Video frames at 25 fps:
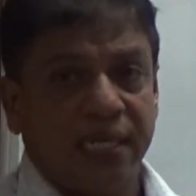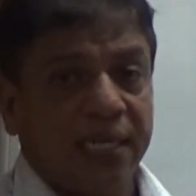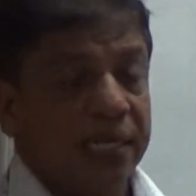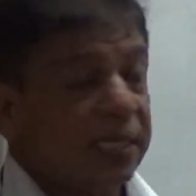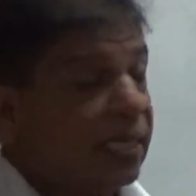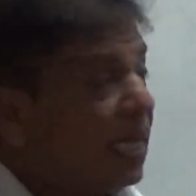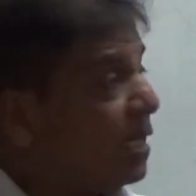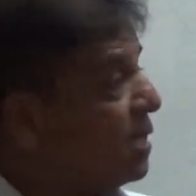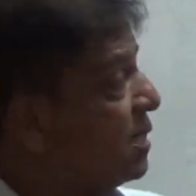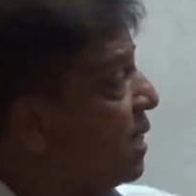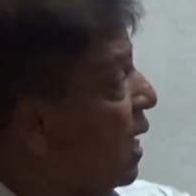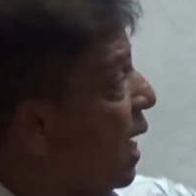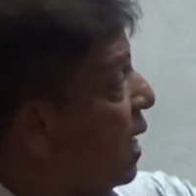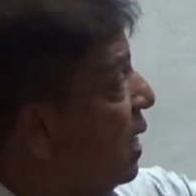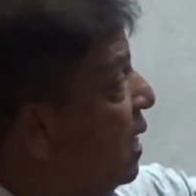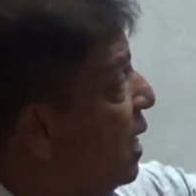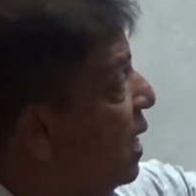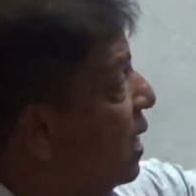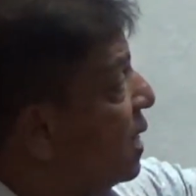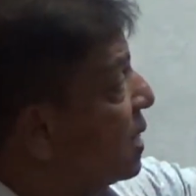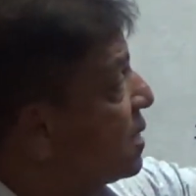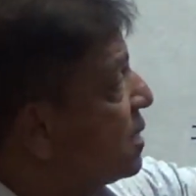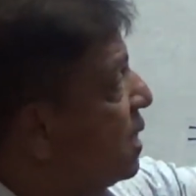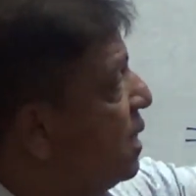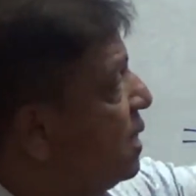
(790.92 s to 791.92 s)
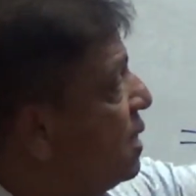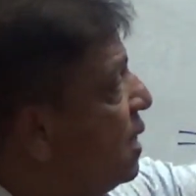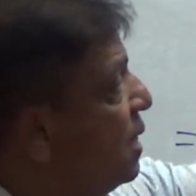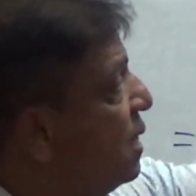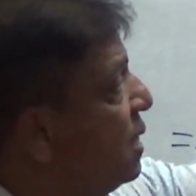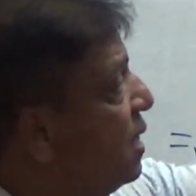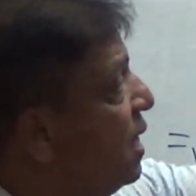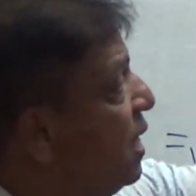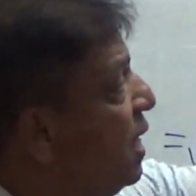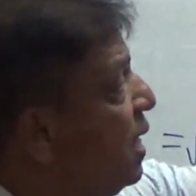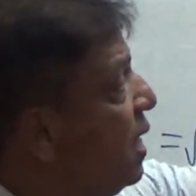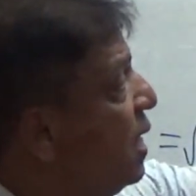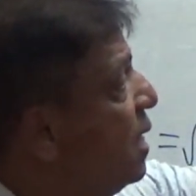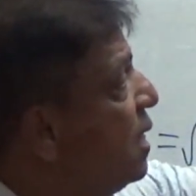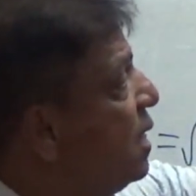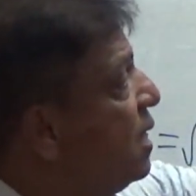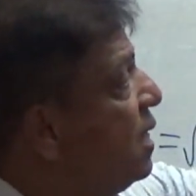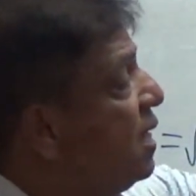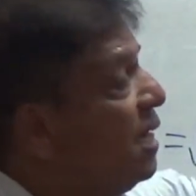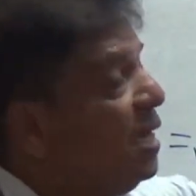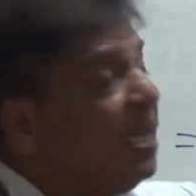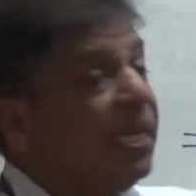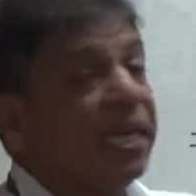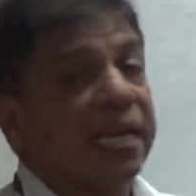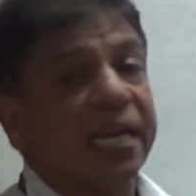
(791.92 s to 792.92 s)
The standard result in the
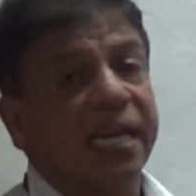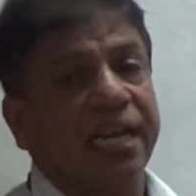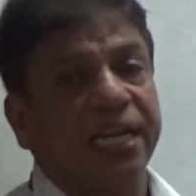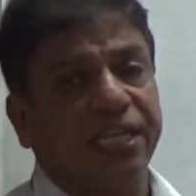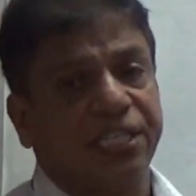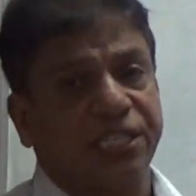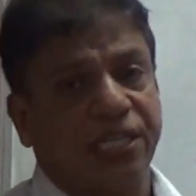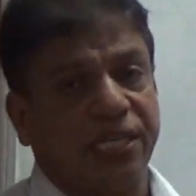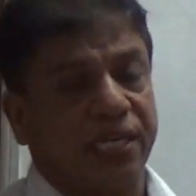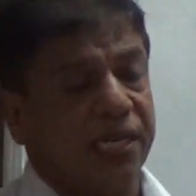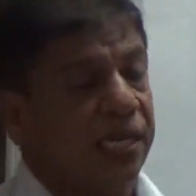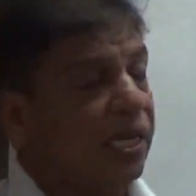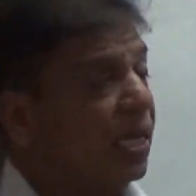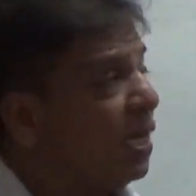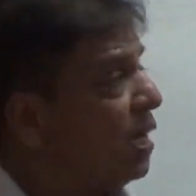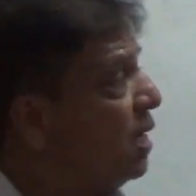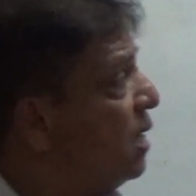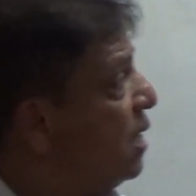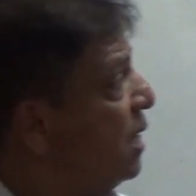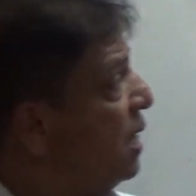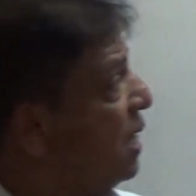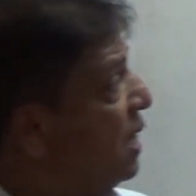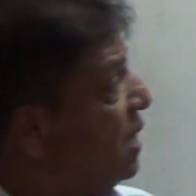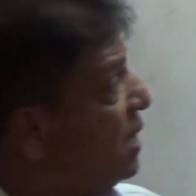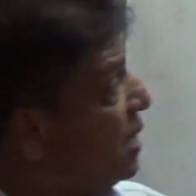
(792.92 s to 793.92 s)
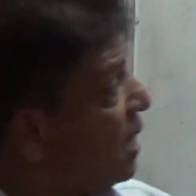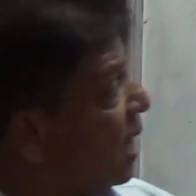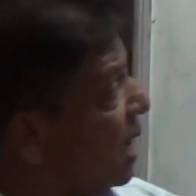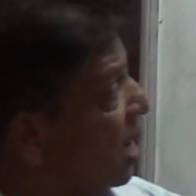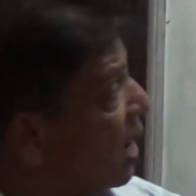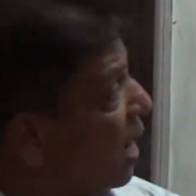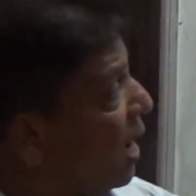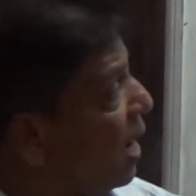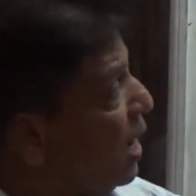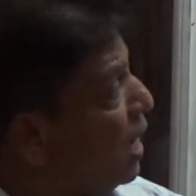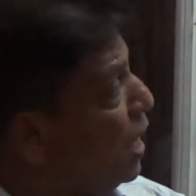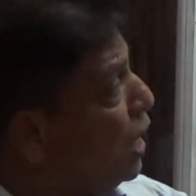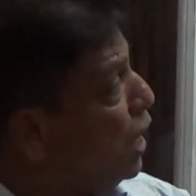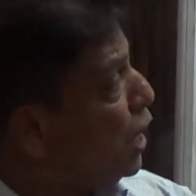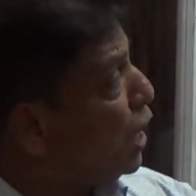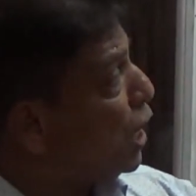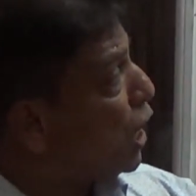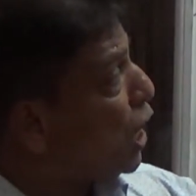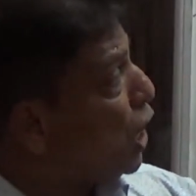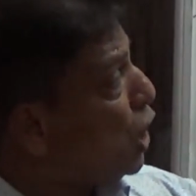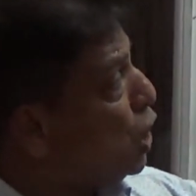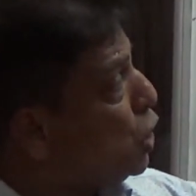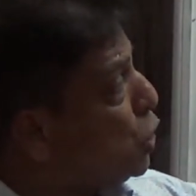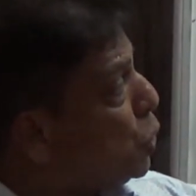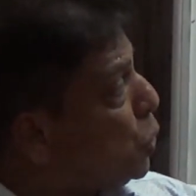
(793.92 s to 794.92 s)
integration. Integral e
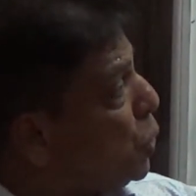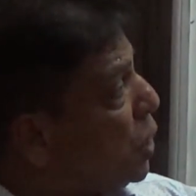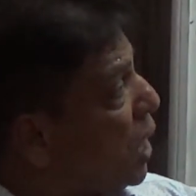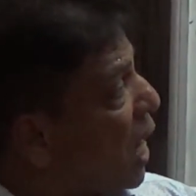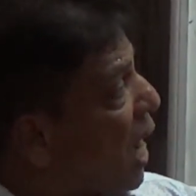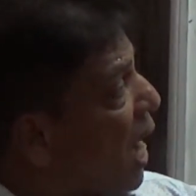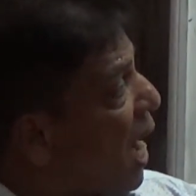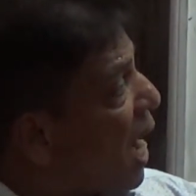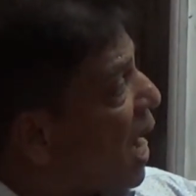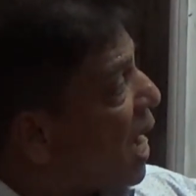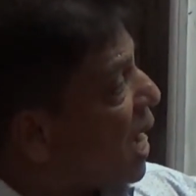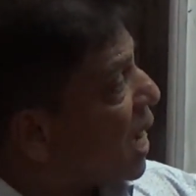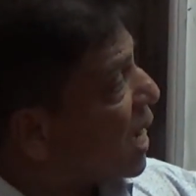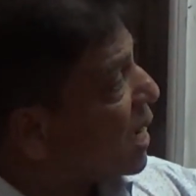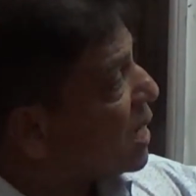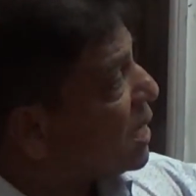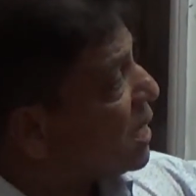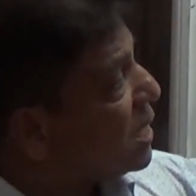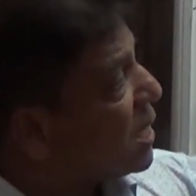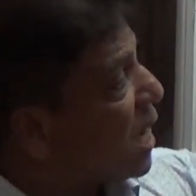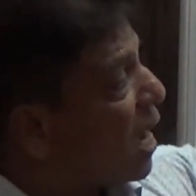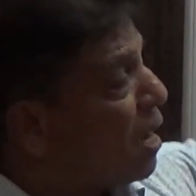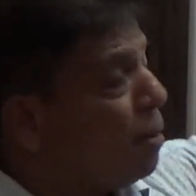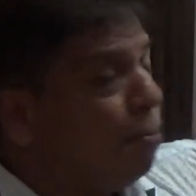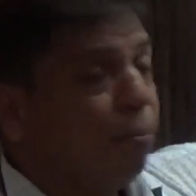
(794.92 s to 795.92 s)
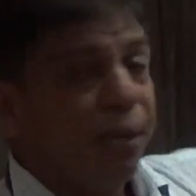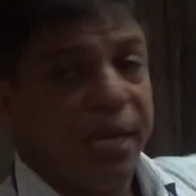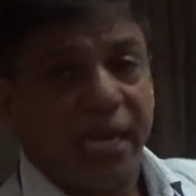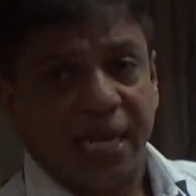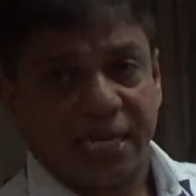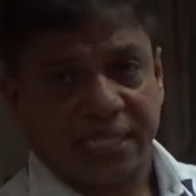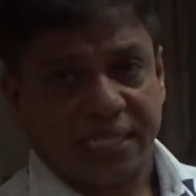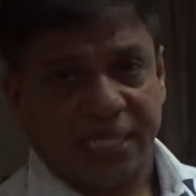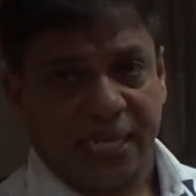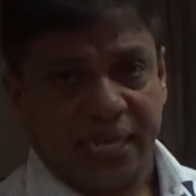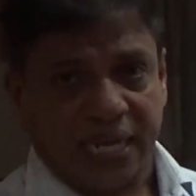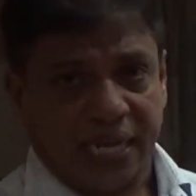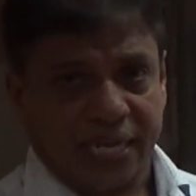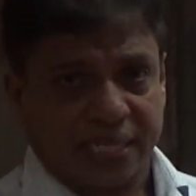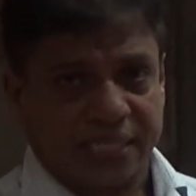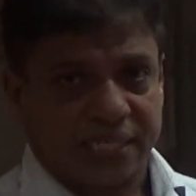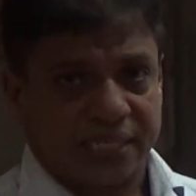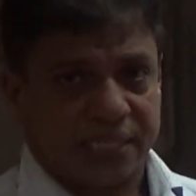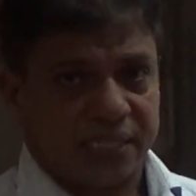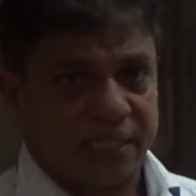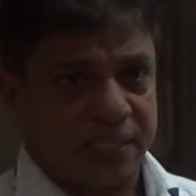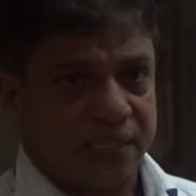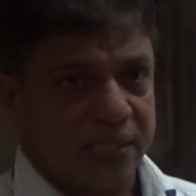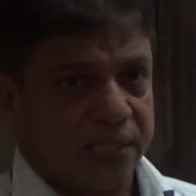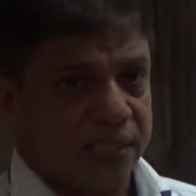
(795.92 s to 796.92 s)
raised to ax sin bx dx.